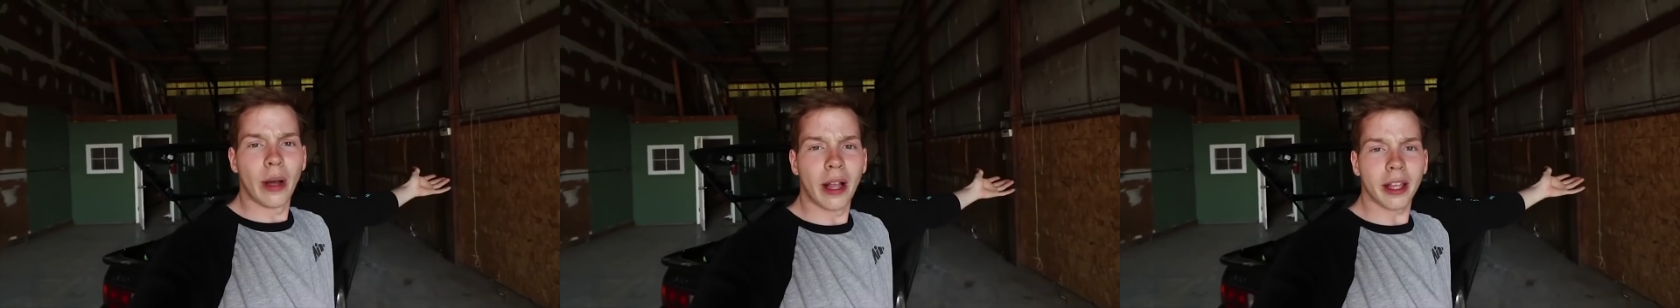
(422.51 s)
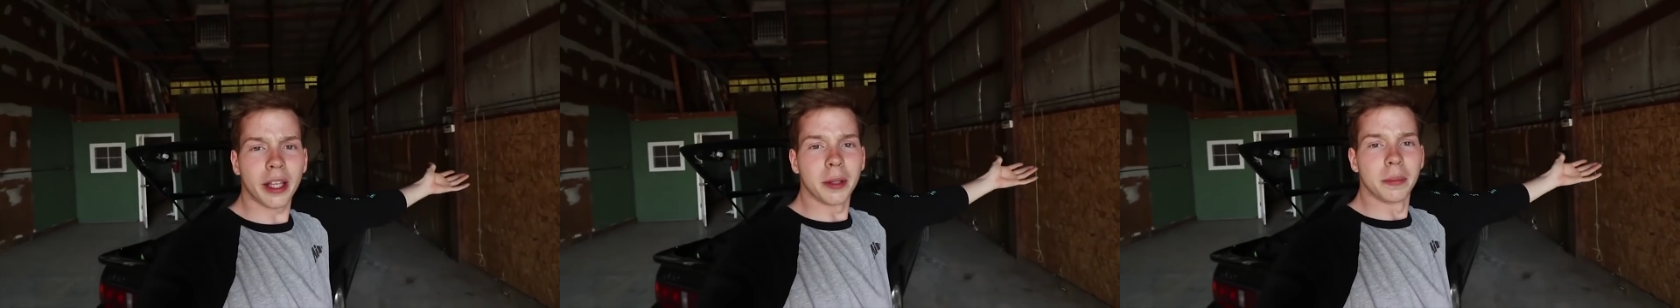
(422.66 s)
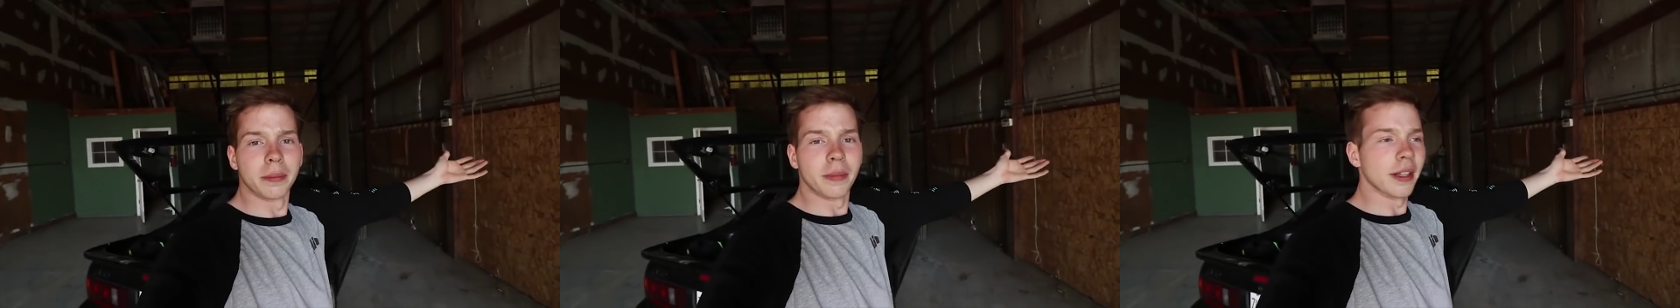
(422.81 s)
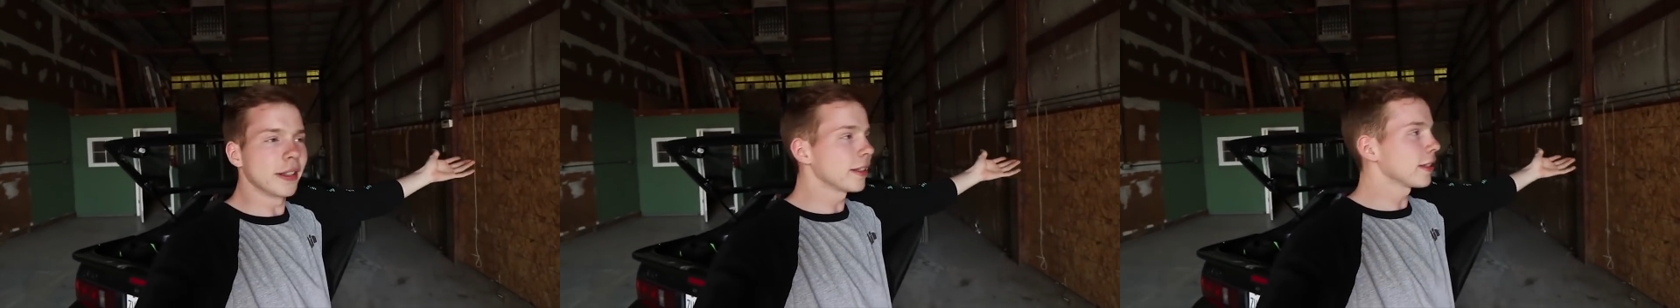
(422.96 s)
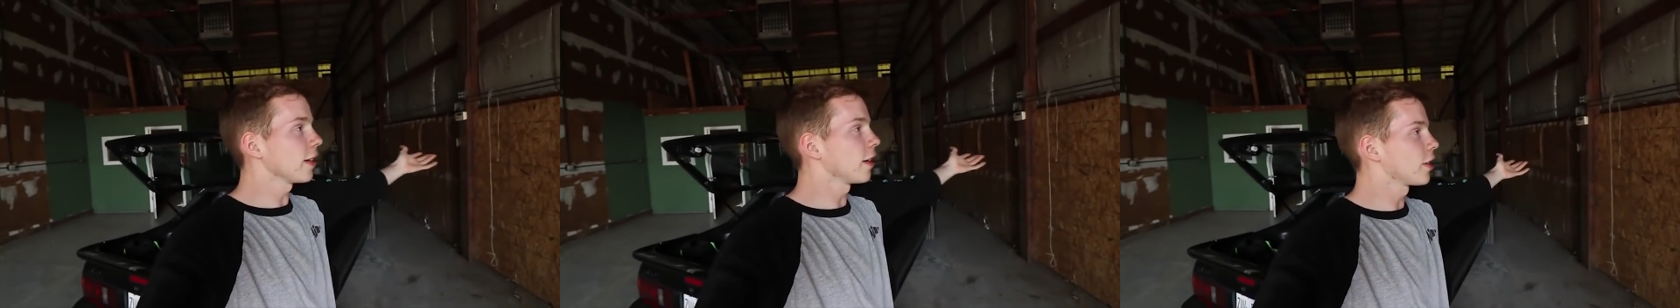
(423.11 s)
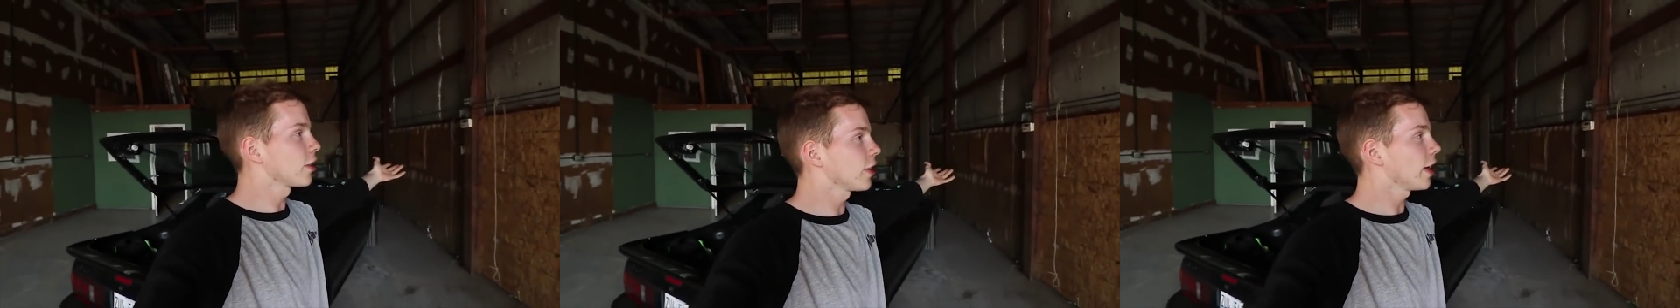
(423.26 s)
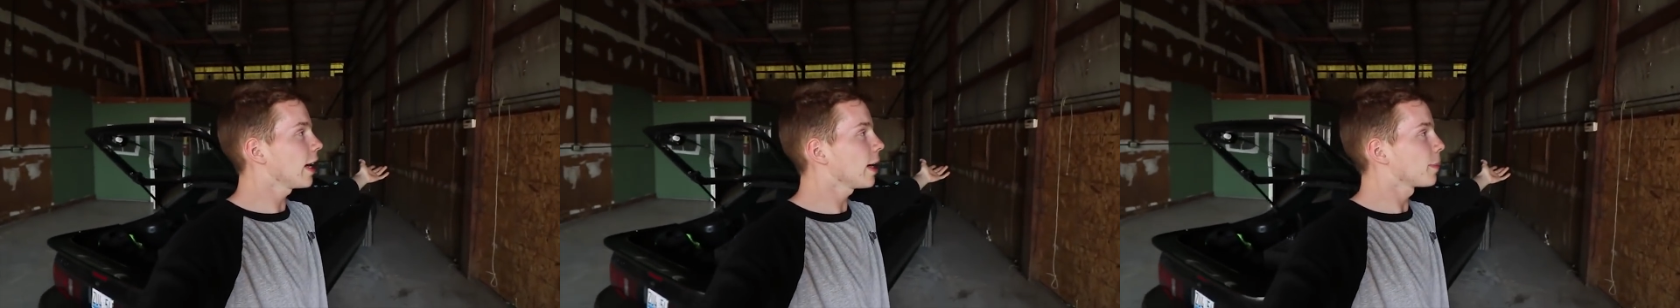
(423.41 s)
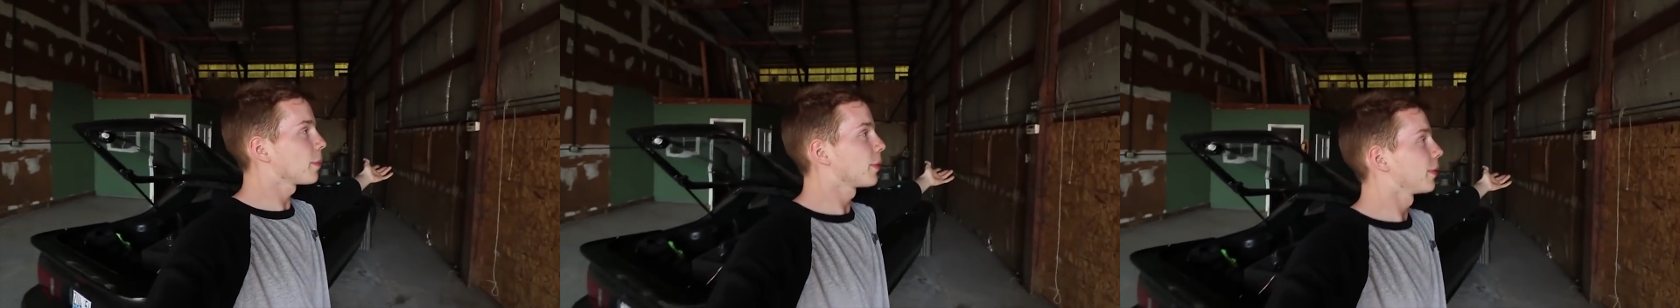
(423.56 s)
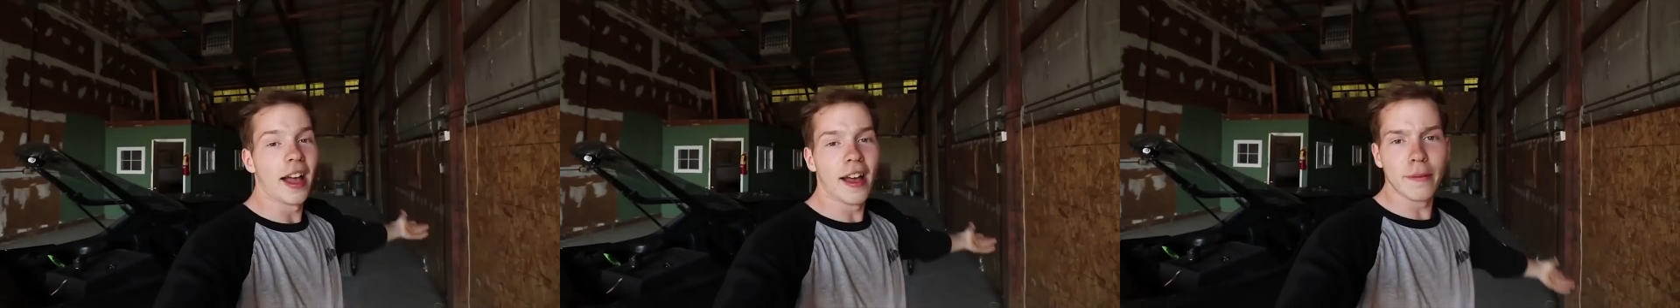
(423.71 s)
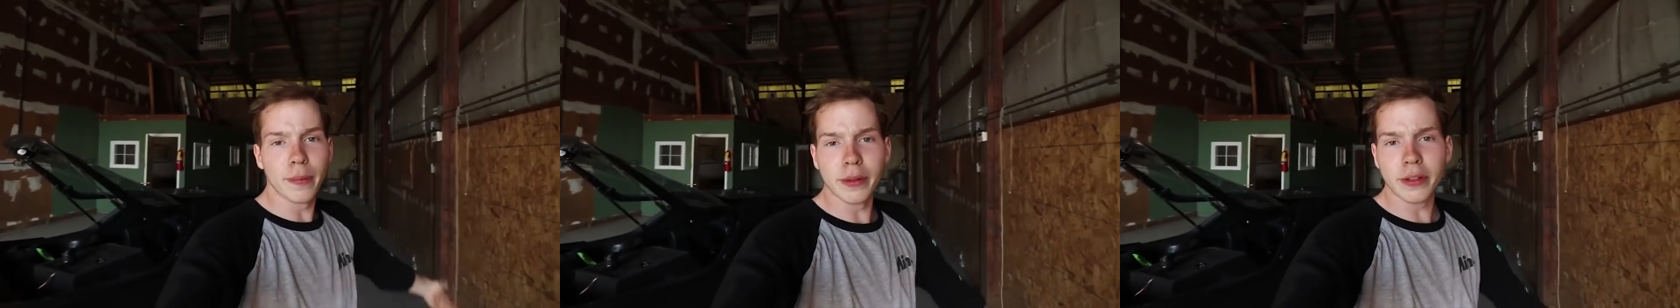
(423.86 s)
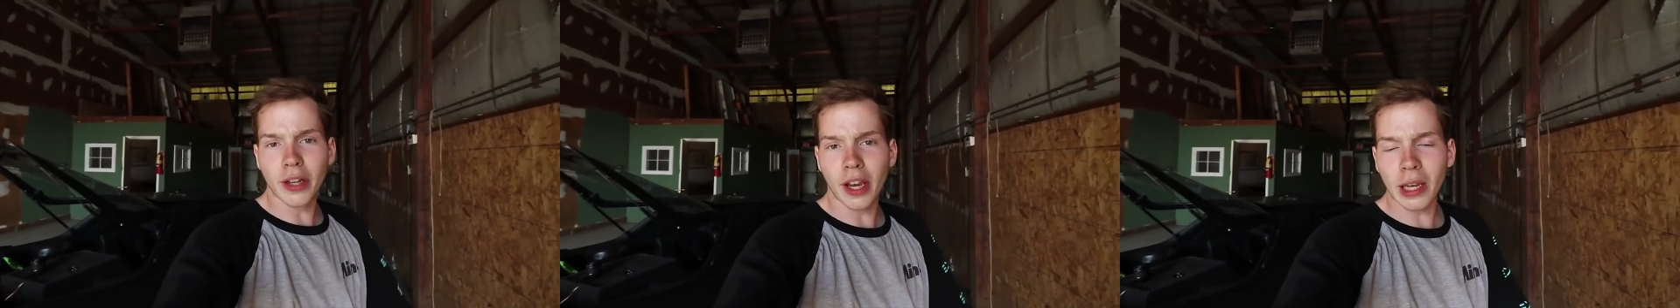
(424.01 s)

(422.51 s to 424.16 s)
Welcome, this is our shop. I've been